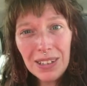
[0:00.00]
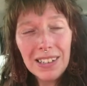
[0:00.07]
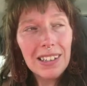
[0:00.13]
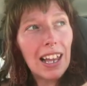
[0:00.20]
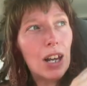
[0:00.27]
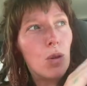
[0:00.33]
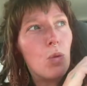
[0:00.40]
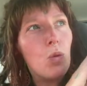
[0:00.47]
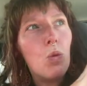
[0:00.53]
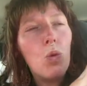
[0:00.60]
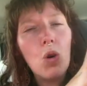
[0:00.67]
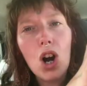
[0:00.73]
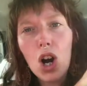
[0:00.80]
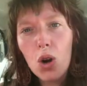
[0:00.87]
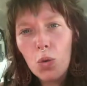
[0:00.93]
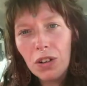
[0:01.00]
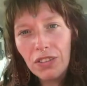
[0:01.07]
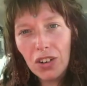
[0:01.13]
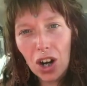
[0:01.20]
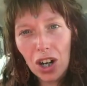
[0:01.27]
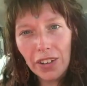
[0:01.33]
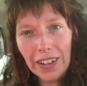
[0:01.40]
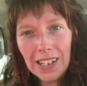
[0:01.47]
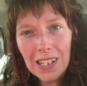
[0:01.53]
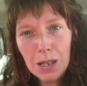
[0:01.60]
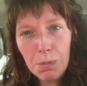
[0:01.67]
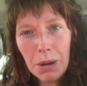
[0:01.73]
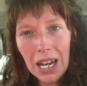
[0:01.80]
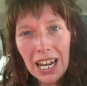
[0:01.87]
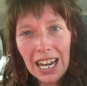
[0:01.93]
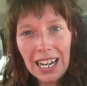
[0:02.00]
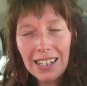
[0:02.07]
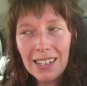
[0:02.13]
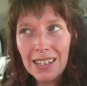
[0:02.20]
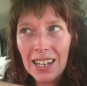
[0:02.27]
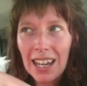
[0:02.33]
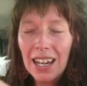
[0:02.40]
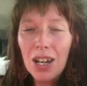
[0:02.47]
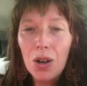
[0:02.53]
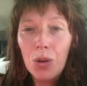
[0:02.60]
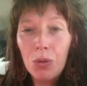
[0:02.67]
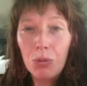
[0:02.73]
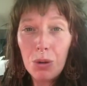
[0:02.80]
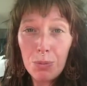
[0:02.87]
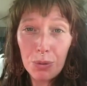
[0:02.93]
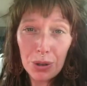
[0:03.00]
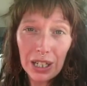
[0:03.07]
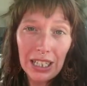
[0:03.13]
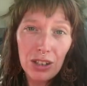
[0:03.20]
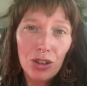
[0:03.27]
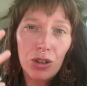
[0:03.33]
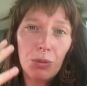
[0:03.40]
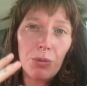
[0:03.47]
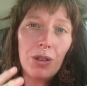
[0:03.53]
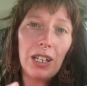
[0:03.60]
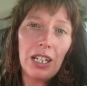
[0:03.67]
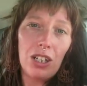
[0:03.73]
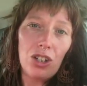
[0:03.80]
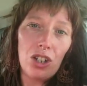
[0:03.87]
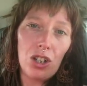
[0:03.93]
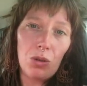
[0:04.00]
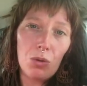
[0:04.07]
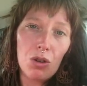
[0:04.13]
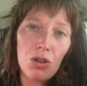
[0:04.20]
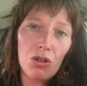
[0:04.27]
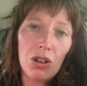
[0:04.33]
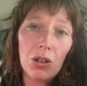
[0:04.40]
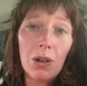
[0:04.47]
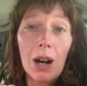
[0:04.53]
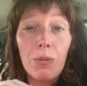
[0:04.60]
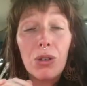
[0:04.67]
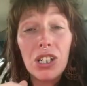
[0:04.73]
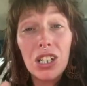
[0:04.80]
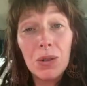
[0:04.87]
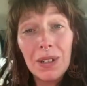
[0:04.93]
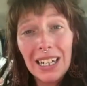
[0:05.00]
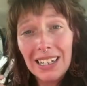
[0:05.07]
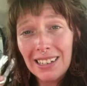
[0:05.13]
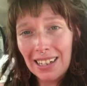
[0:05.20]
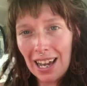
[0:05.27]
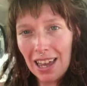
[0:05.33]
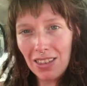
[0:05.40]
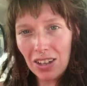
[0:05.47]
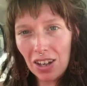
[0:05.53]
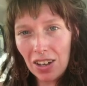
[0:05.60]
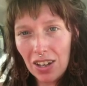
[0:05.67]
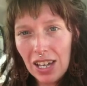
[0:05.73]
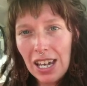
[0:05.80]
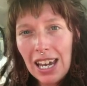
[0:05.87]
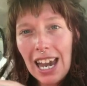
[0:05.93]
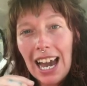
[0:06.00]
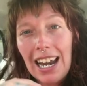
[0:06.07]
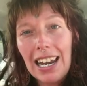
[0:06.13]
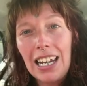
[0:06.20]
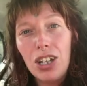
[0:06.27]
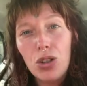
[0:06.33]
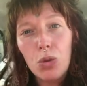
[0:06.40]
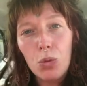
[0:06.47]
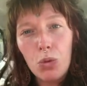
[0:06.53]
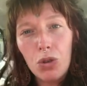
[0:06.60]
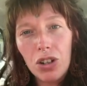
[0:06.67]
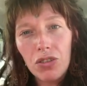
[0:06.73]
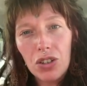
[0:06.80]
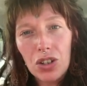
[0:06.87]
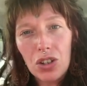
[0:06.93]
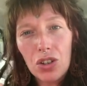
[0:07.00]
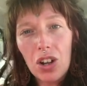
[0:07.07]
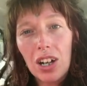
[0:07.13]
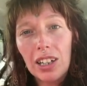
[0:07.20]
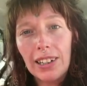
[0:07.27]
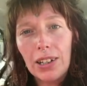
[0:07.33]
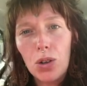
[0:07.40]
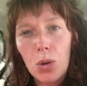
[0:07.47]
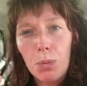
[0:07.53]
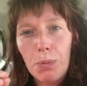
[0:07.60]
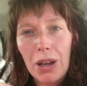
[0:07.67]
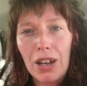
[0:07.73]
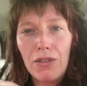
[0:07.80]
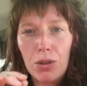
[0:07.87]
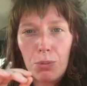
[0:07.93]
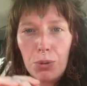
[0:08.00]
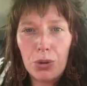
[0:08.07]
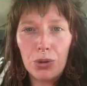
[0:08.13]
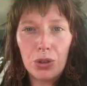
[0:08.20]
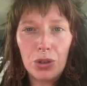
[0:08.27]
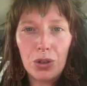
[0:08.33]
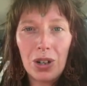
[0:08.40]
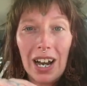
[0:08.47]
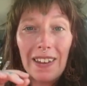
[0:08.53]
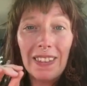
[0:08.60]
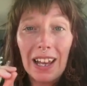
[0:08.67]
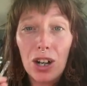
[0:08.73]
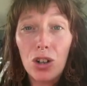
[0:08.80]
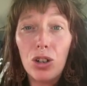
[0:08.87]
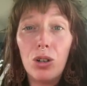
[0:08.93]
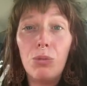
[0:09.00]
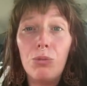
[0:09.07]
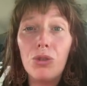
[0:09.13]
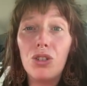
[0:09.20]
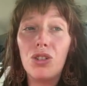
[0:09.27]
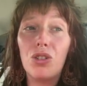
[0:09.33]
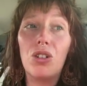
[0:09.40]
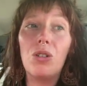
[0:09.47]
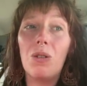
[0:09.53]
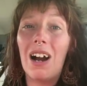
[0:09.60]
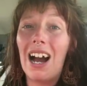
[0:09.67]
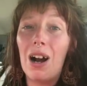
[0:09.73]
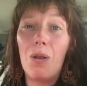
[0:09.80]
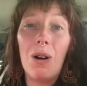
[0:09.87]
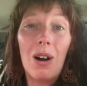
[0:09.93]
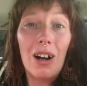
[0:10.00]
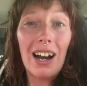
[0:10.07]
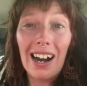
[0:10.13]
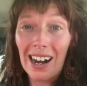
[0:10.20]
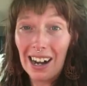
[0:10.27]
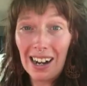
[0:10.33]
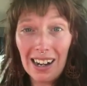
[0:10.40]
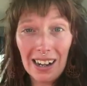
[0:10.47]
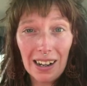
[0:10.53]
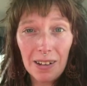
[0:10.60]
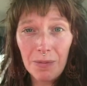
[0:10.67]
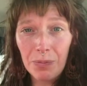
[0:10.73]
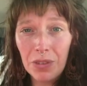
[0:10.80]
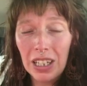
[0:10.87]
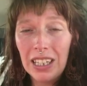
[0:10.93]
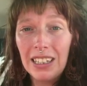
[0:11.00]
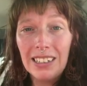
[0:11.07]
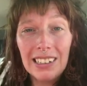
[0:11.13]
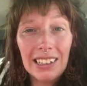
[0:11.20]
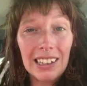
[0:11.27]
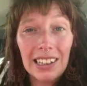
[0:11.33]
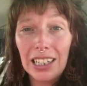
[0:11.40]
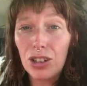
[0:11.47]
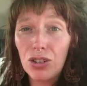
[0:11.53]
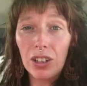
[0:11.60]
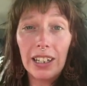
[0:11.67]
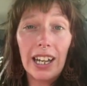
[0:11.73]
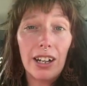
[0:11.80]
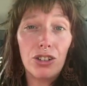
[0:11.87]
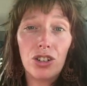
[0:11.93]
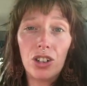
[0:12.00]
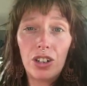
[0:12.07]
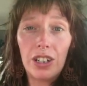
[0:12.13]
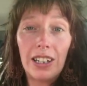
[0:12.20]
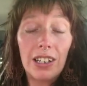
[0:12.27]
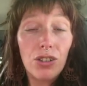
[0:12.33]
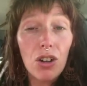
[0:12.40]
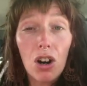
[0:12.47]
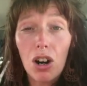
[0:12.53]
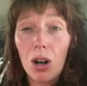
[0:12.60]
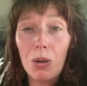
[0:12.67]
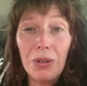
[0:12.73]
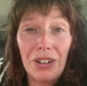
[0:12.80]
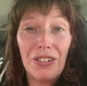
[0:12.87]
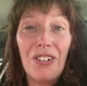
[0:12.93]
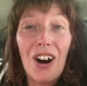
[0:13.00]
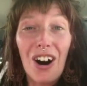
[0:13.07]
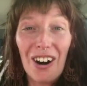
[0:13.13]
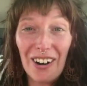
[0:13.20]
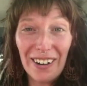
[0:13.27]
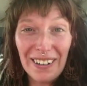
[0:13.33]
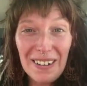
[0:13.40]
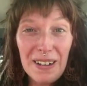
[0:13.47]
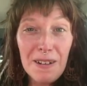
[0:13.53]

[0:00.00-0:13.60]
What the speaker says: it's like, whoa, we've got all that space. We're bringing something new through, and we're doing it together. And each one of us has got a little bit of the puzzle, and that comes through our heart. It's literally our joy. That's all we've got